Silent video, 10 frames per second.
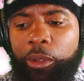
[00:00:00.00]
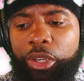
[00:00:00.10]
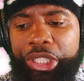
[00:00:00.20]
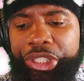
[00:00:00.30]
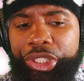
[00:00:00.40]

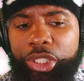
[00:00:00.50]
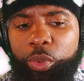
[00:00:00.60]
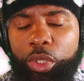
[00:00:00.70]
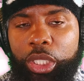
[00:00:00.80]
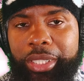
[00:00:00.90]
Christians just
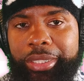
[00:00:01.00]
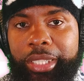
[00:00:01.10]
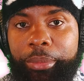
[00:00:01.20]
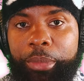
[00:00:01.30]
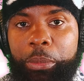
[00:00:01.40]
want to
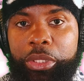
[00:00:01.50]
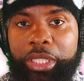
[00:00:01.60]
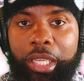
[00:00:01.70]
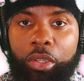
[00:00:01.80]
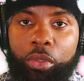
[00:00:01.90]
condemn people
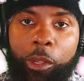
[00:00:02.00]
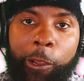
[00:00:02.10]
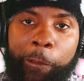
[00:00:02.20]
to hell.